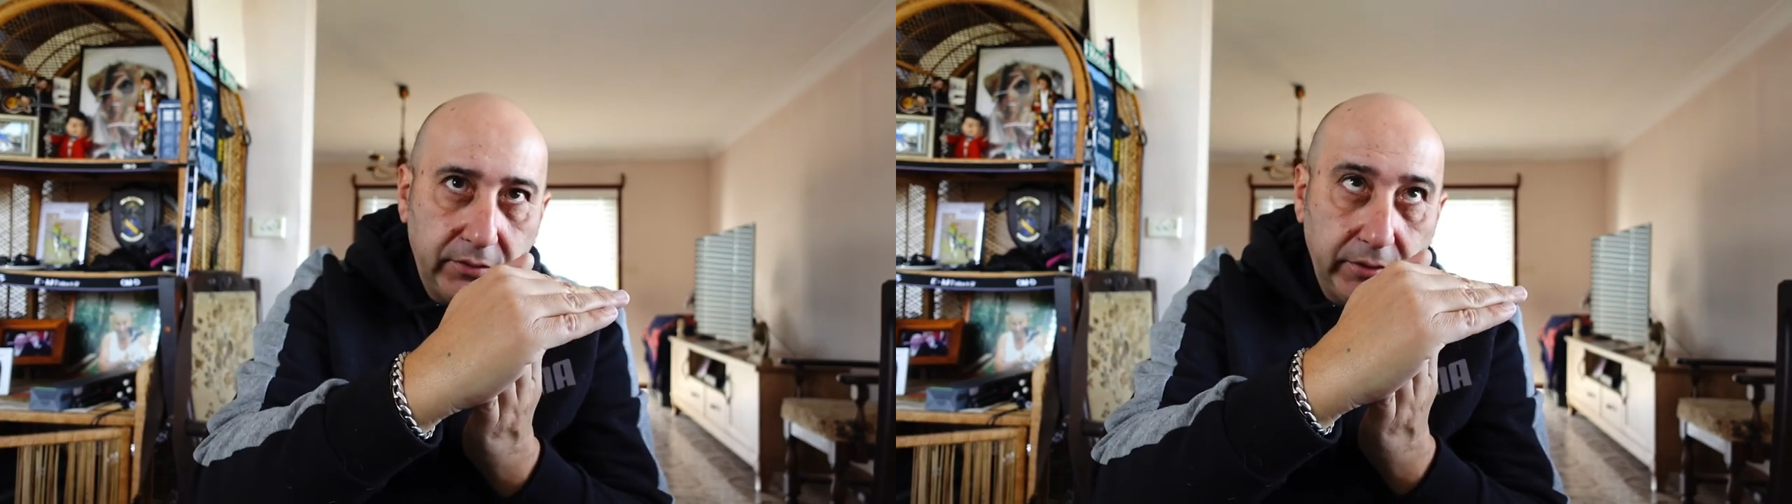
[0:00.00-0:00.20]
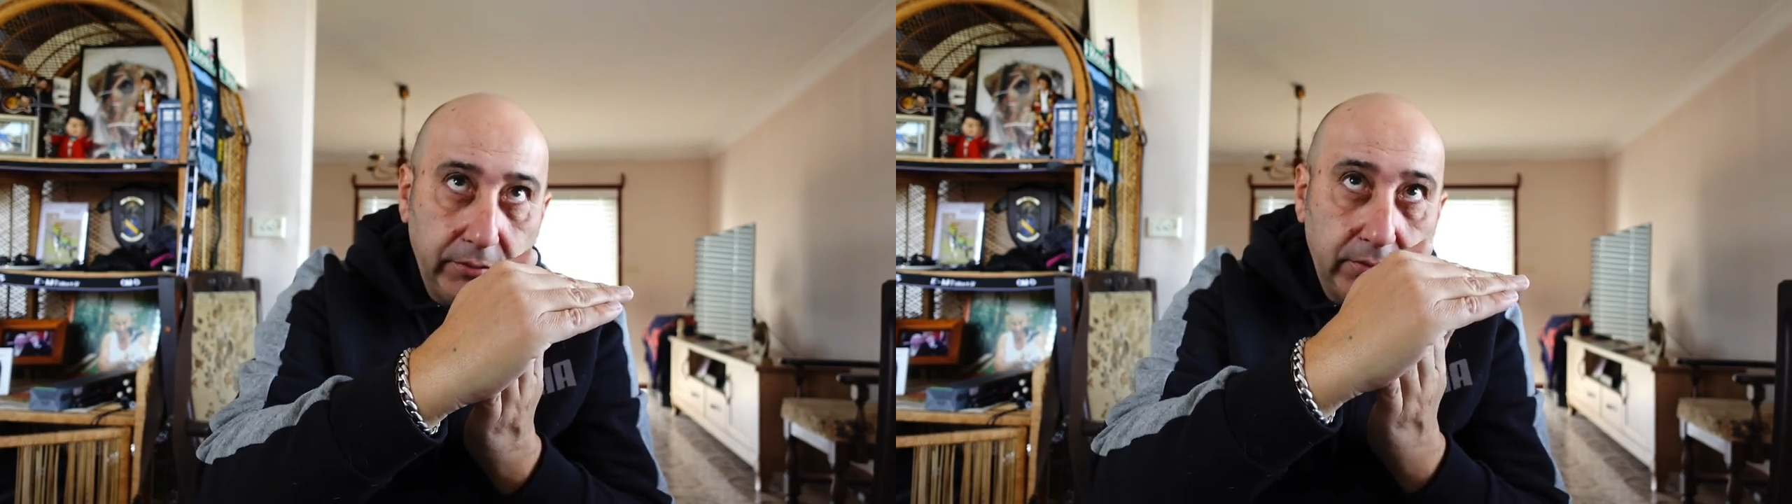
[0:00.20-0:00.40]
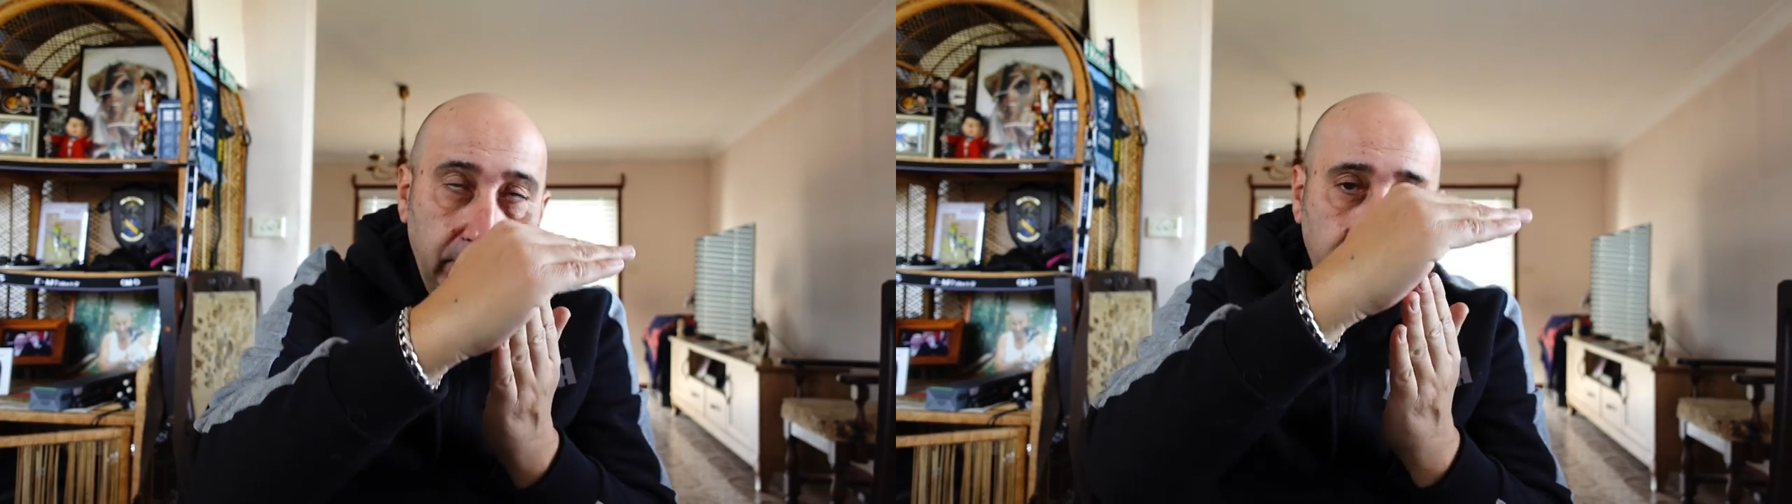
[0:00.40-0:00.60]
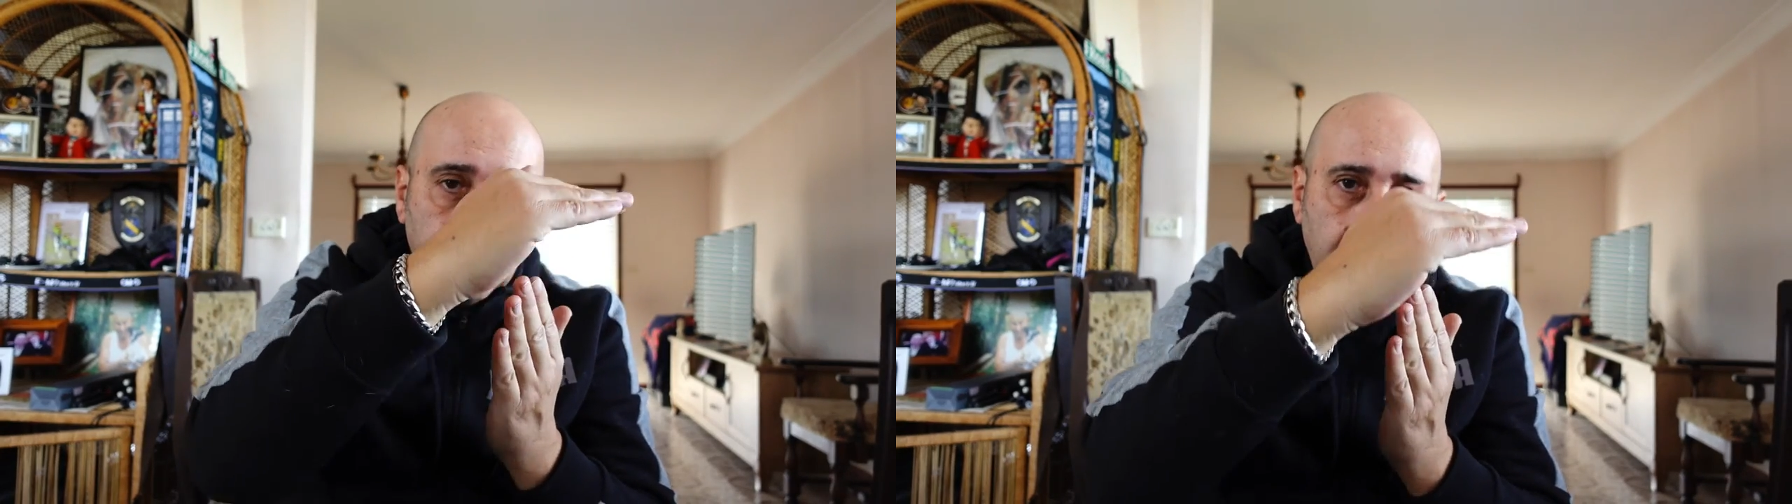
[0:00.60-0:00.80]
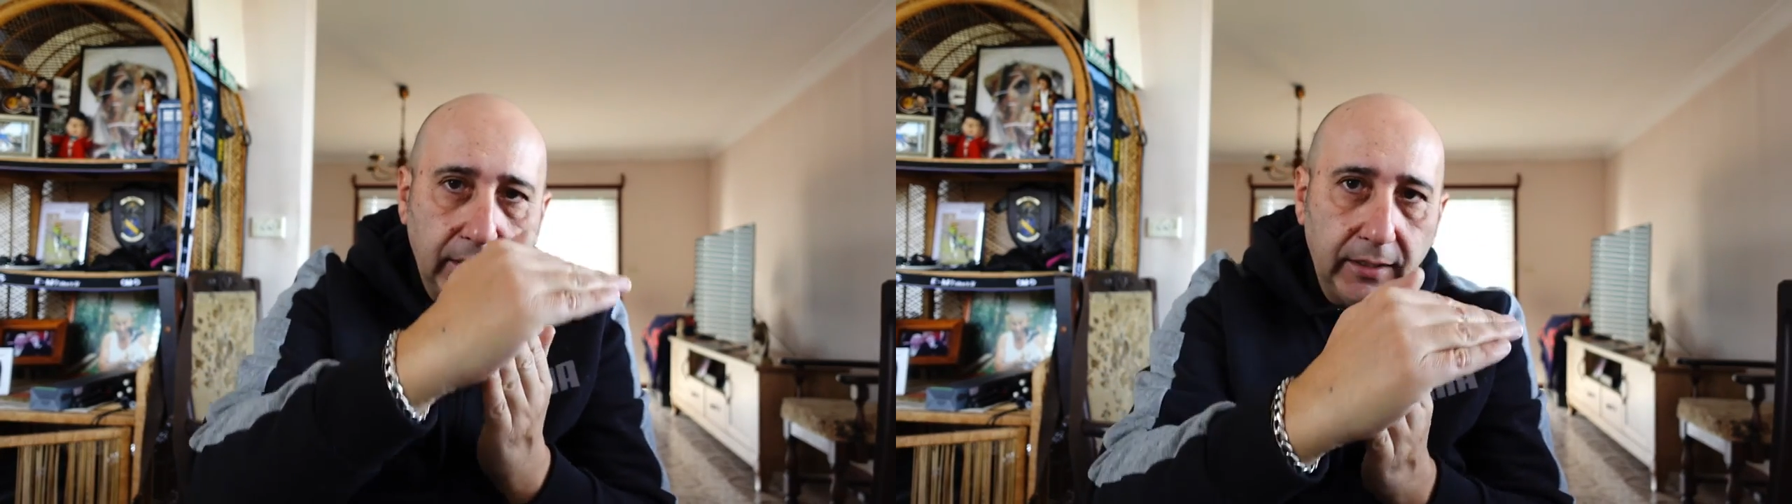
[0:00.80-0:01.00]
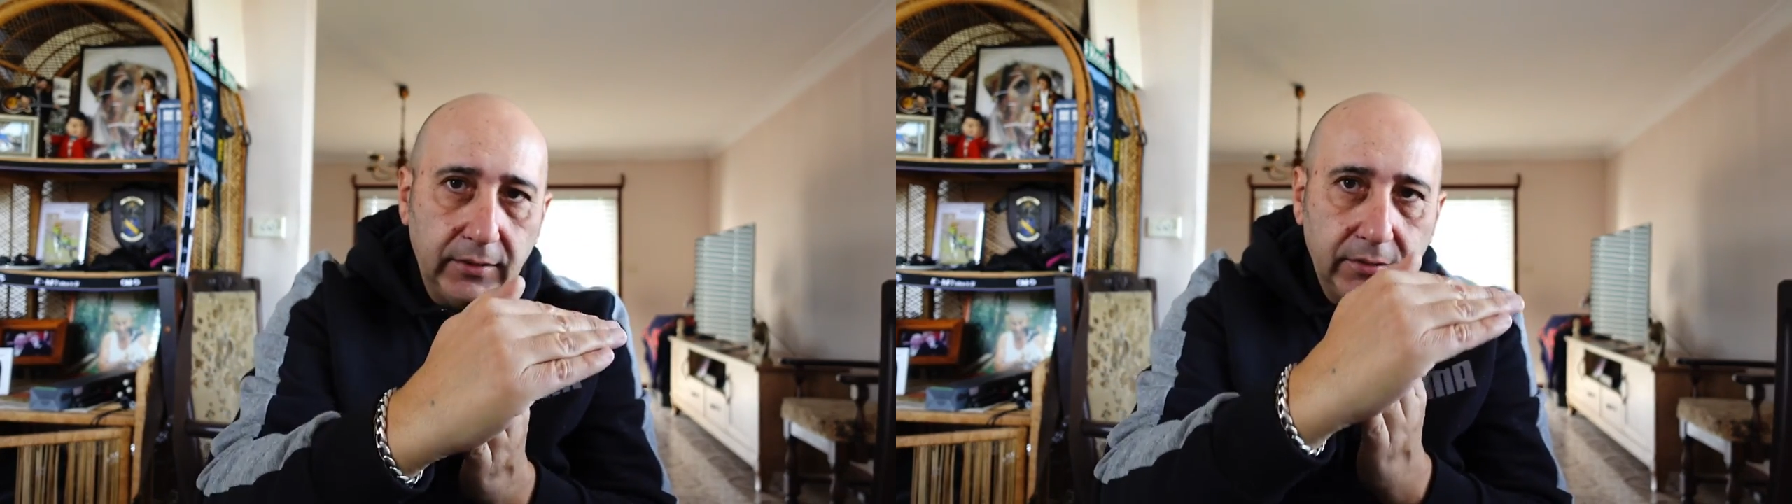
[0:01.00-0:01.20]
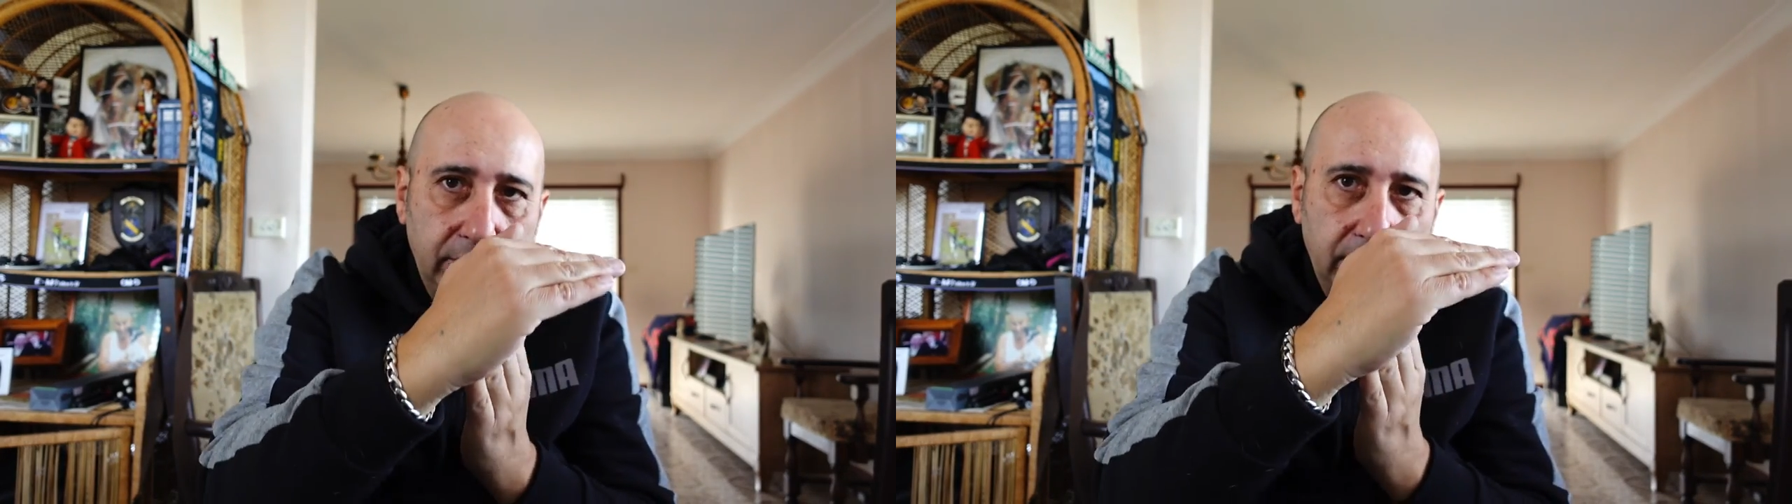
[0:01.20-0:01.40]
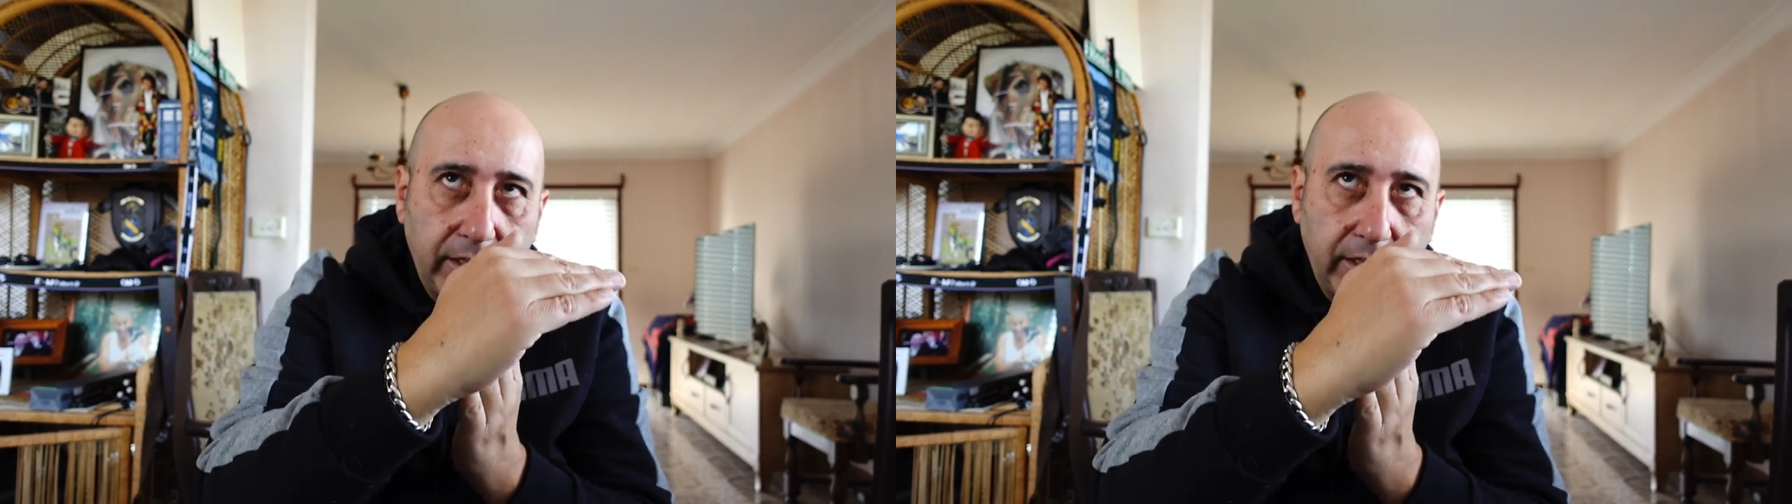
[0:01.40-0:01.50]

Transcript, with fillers: tilt of the lens.